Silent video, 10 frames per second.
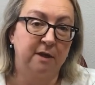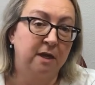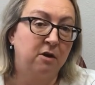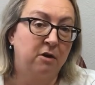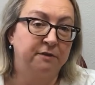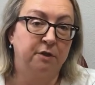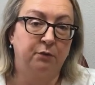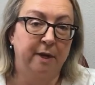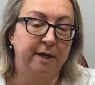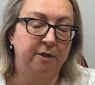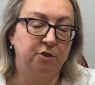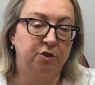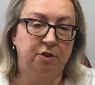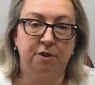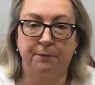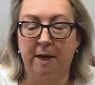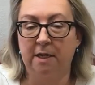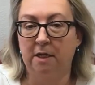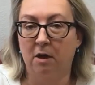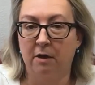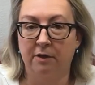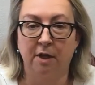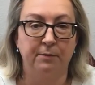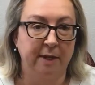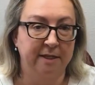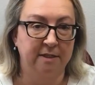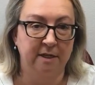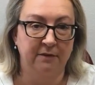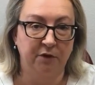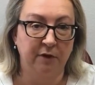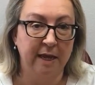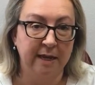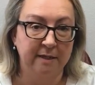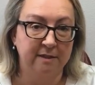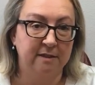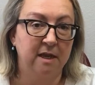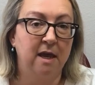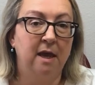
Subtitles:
That could also range just depending on the complexity of your case,